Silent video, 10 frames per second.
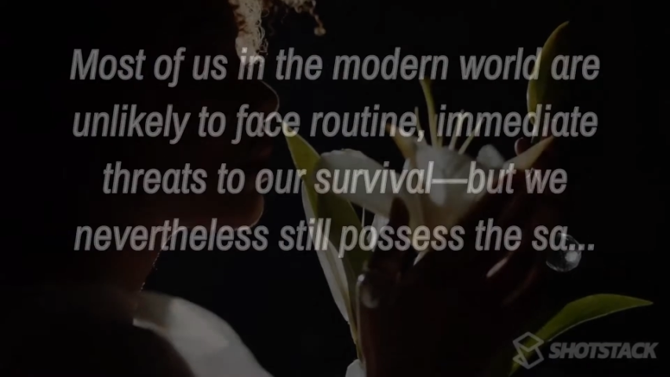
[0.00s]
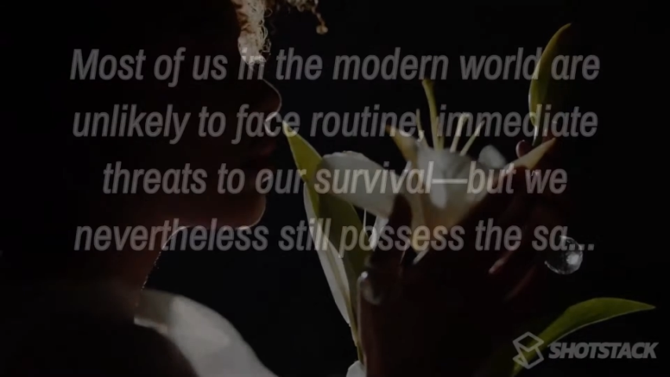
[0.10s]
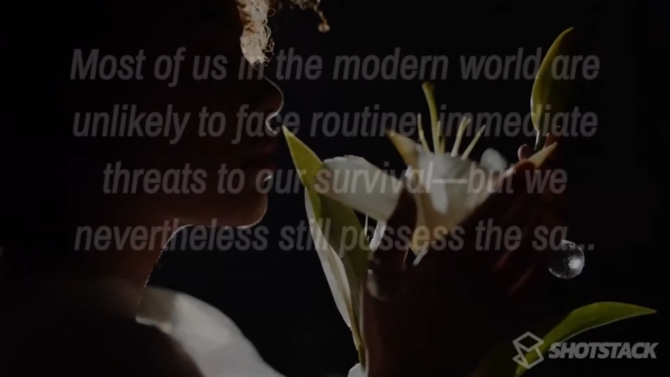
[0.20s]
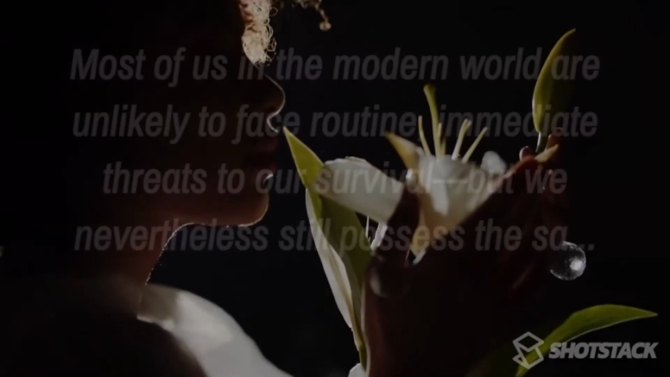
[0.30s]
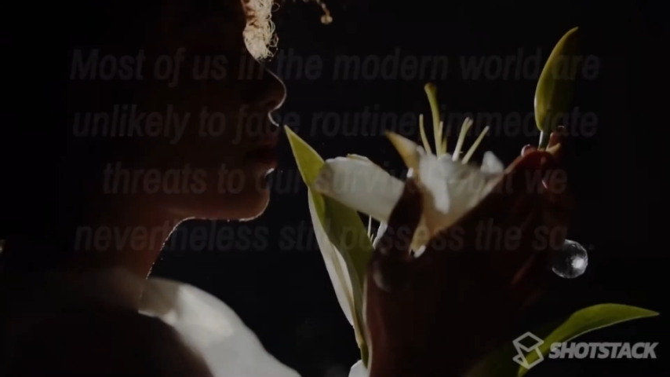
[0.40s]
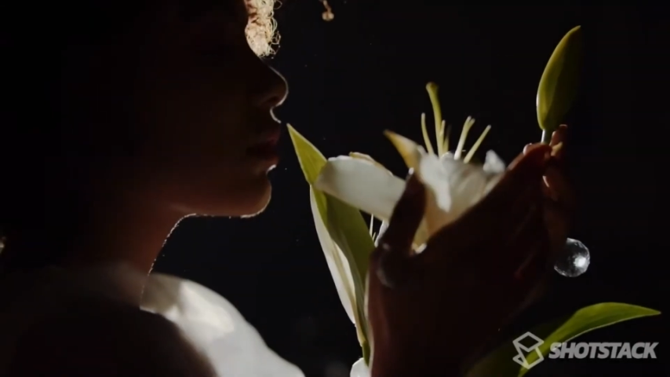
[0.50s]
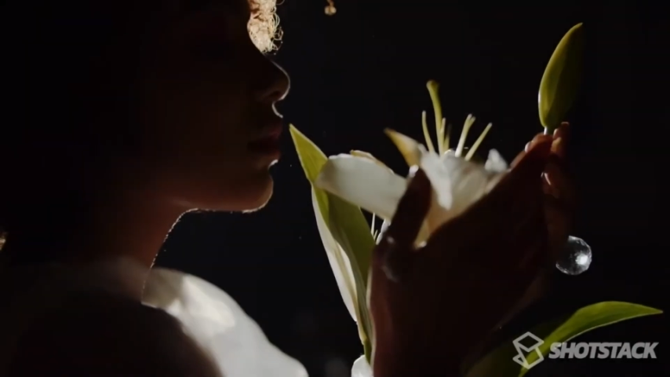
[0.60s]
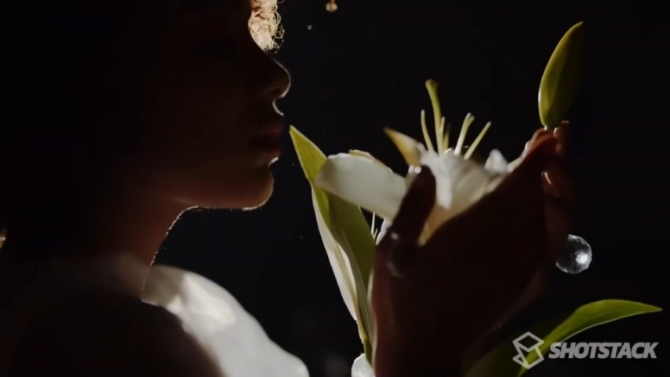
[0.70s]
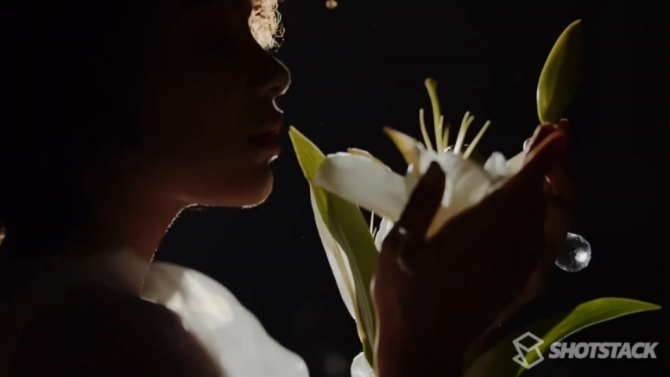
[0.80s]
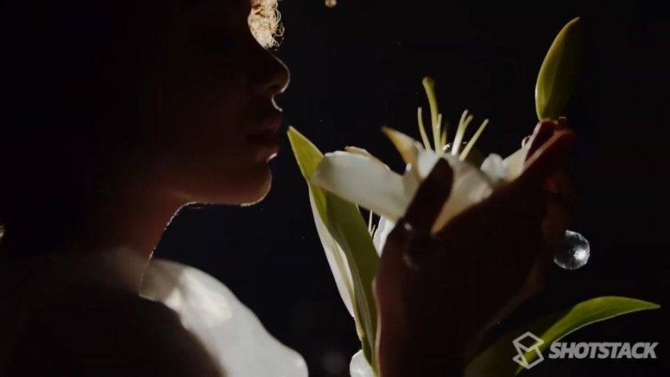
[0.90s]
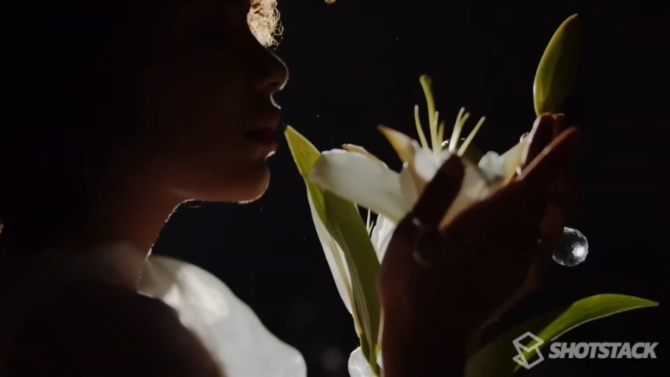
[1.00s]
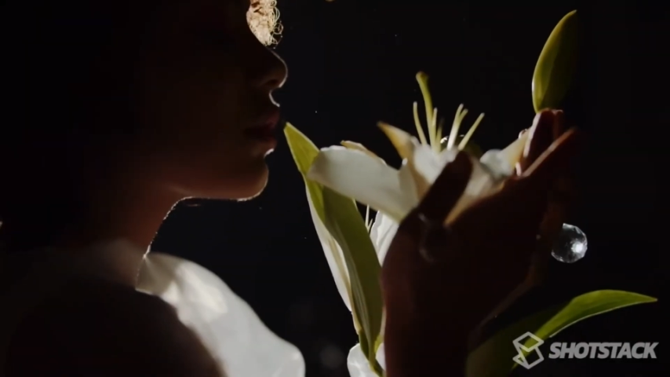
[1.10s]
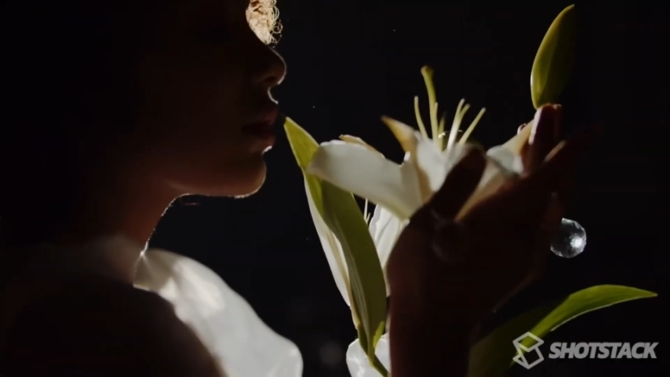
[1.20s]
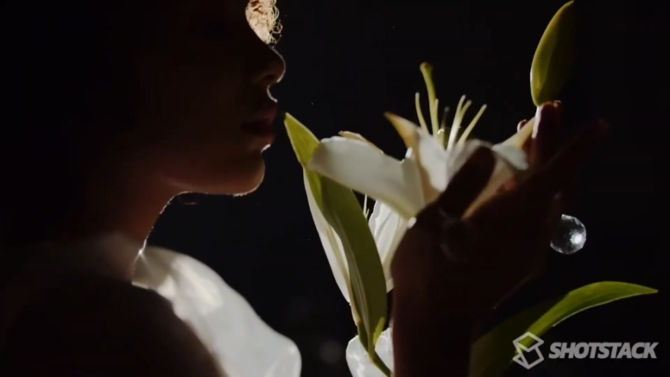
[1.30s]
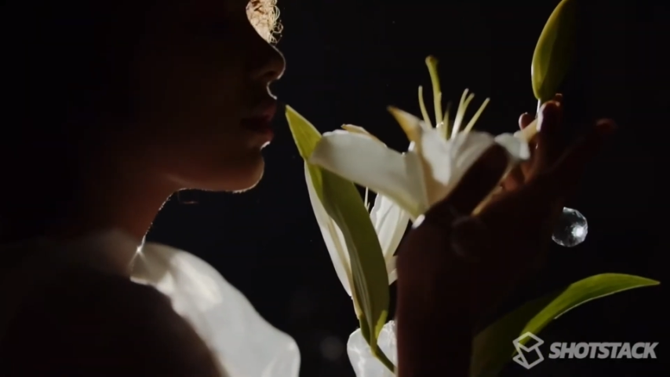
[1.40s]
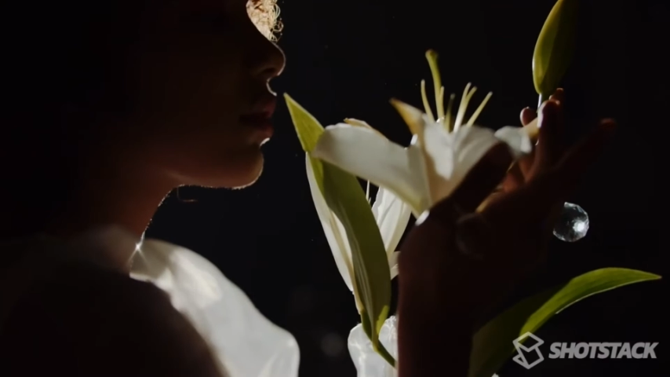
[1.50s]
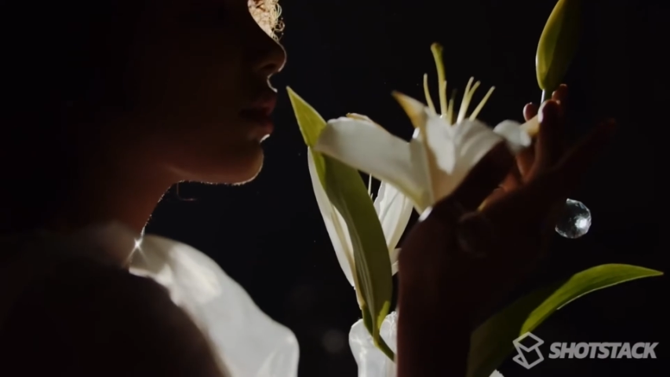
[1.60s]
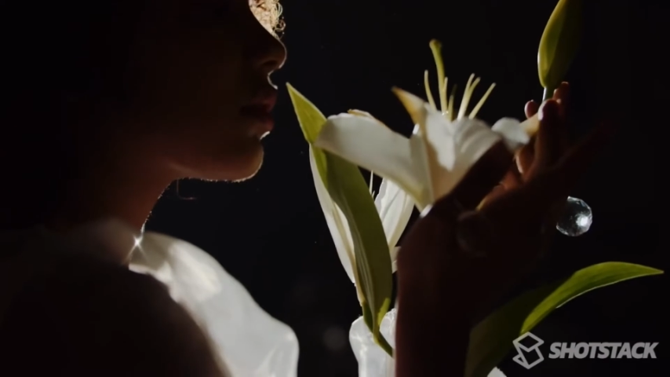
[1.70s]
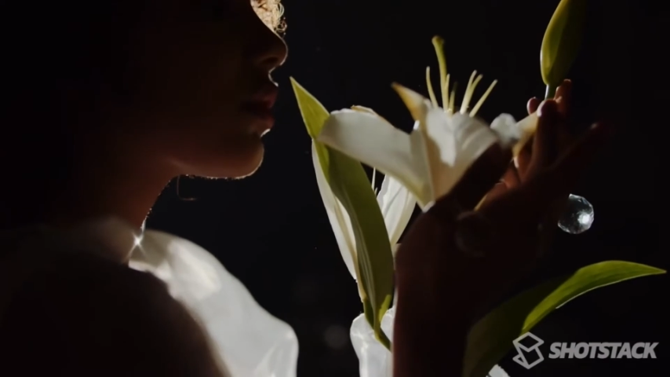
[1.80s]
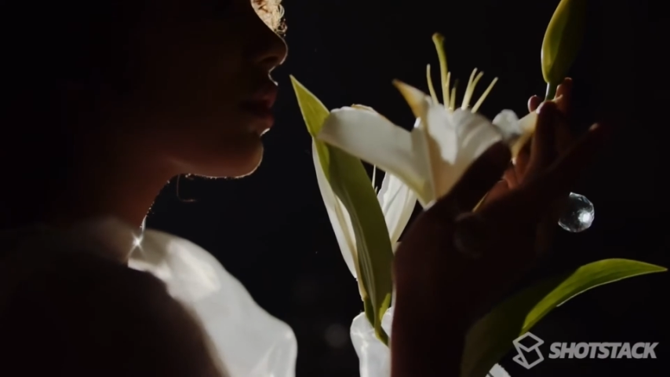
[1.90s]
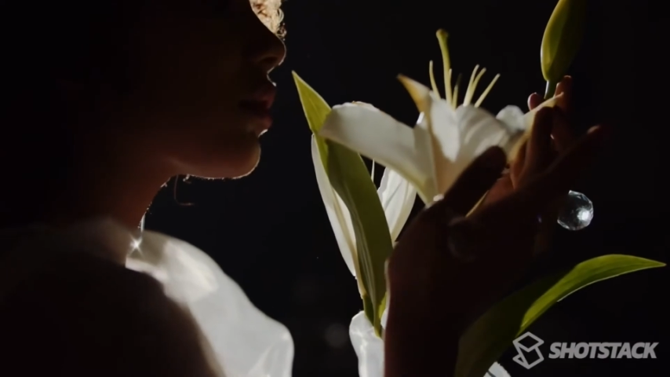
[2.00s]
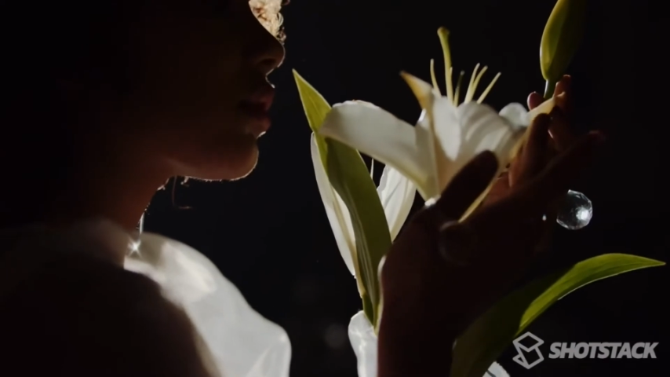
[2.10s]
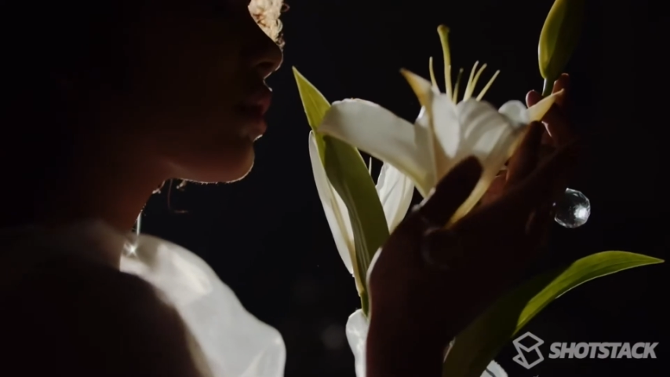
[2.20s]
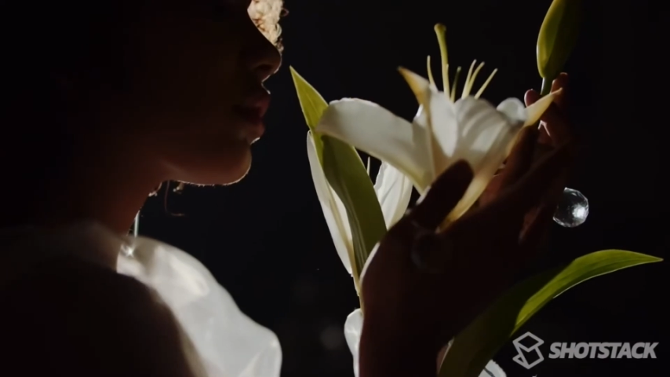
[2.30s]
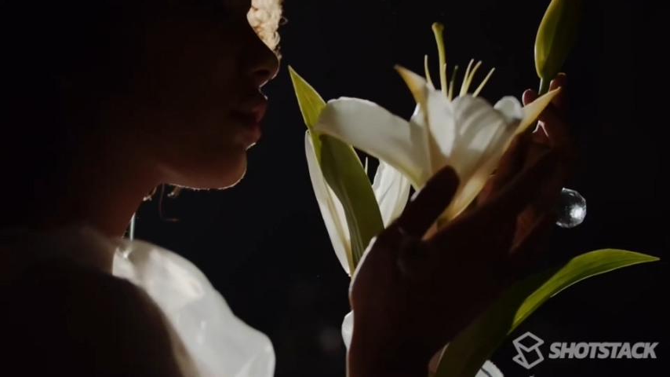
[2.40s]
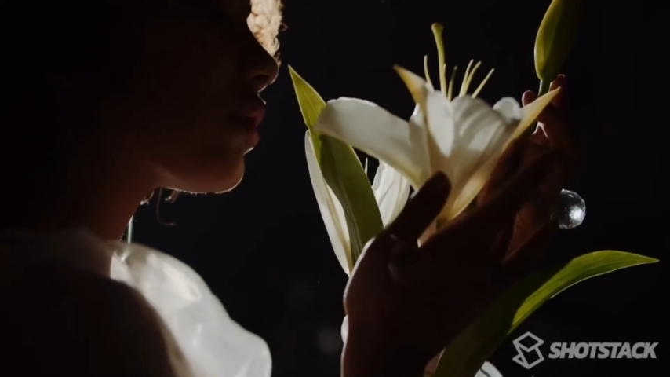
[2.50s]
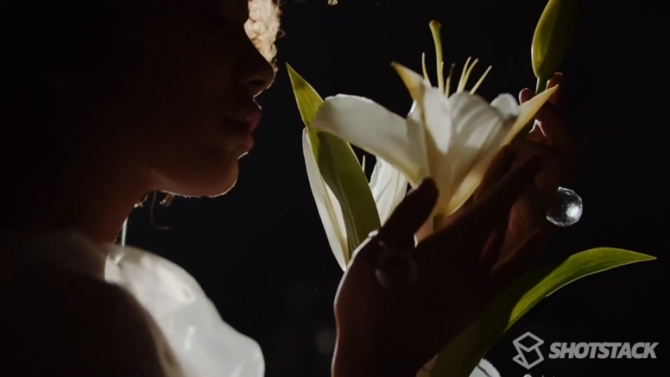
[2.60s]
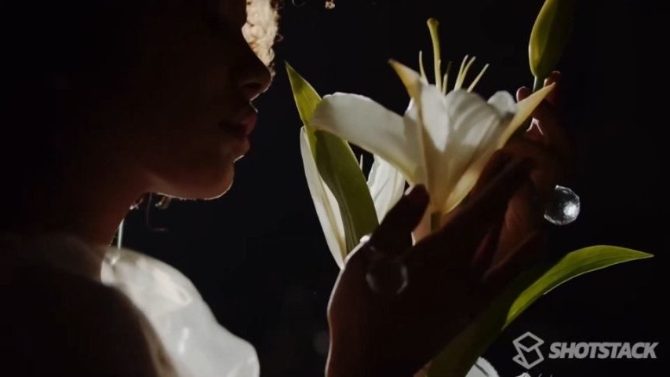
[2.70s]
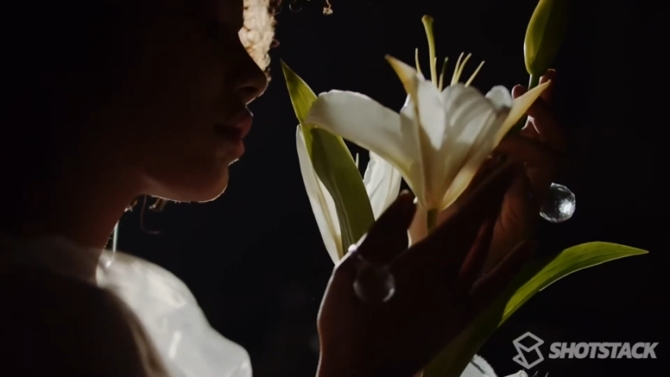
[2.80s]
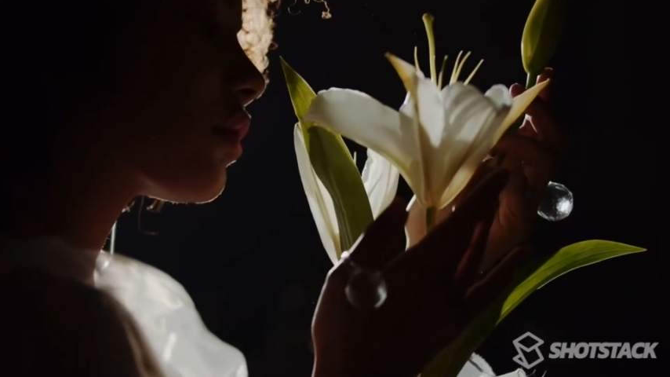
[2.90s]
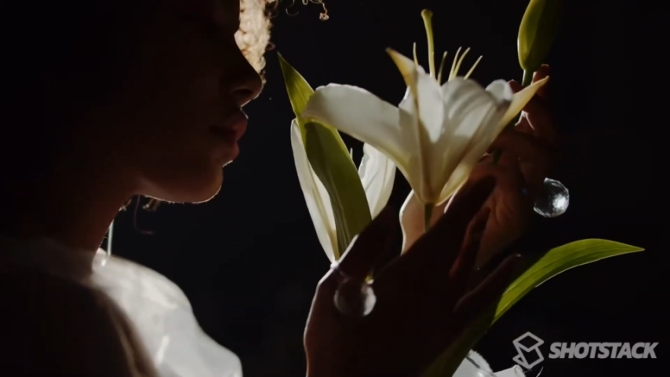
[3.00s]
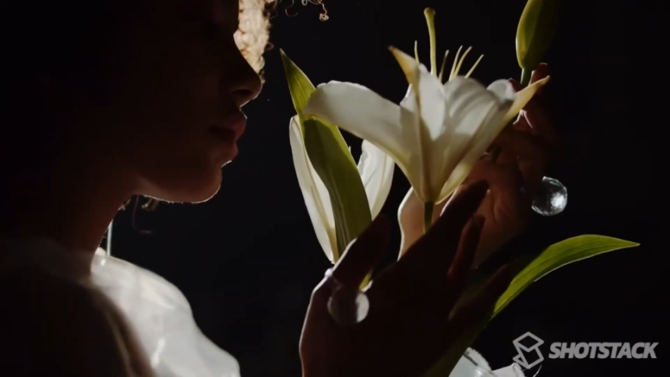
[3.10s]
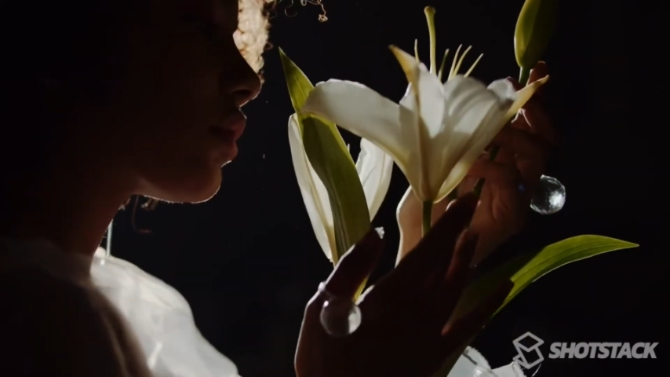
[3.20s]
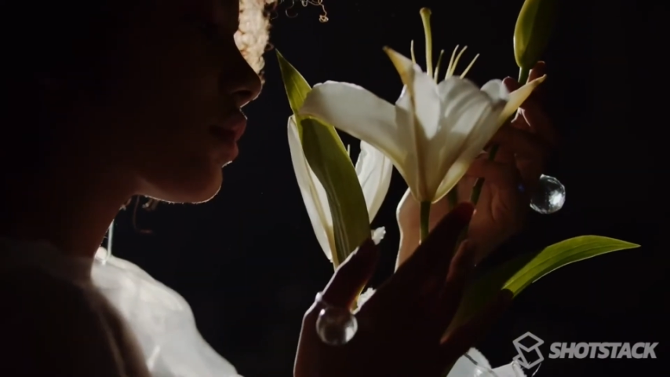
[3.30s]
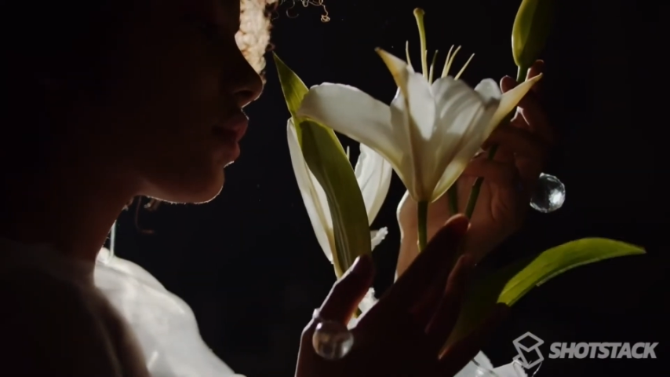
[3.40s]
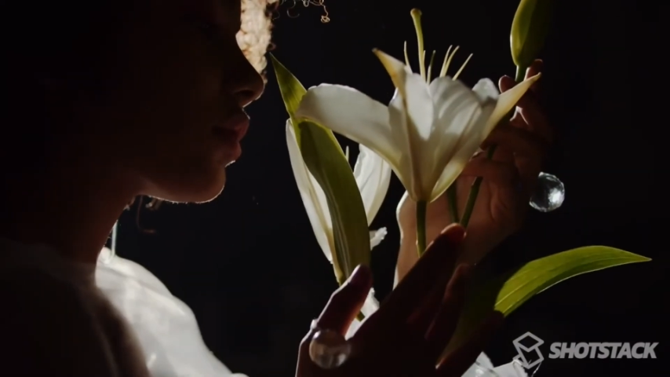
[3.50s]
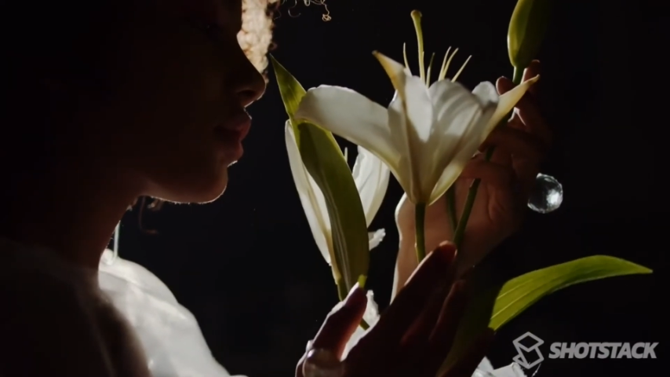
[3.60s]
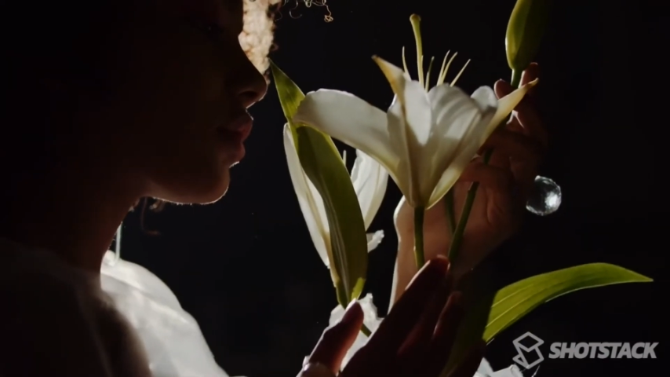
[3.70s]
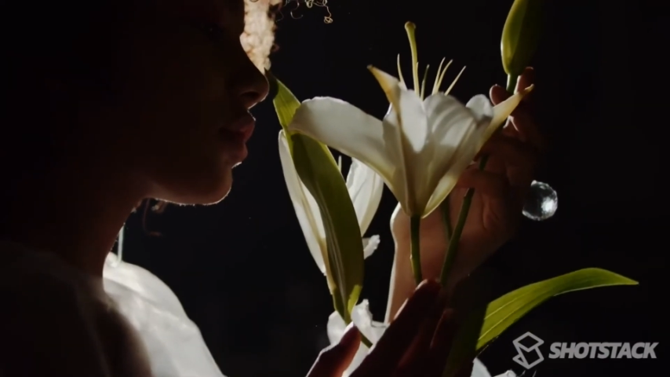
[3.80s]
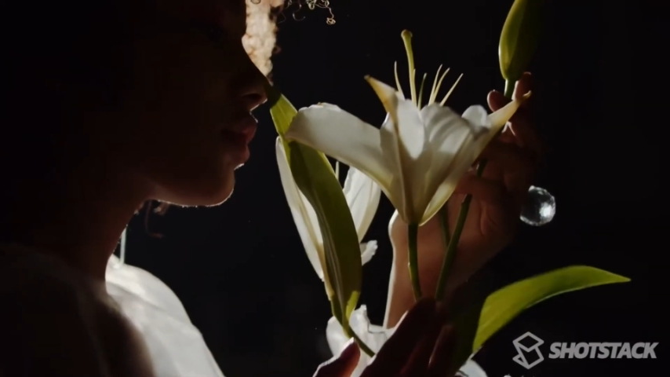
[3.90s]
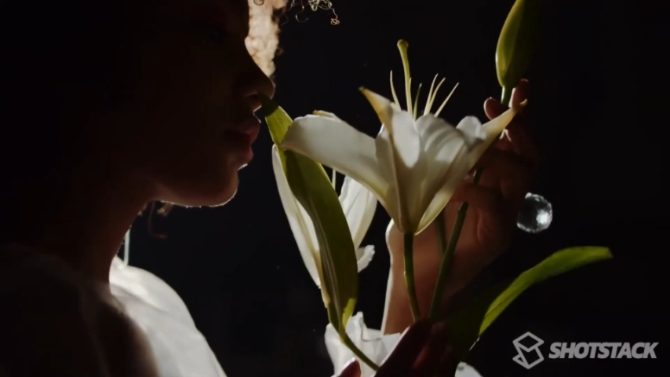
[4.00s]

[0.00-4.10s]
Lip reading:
[unreadable: no face in view]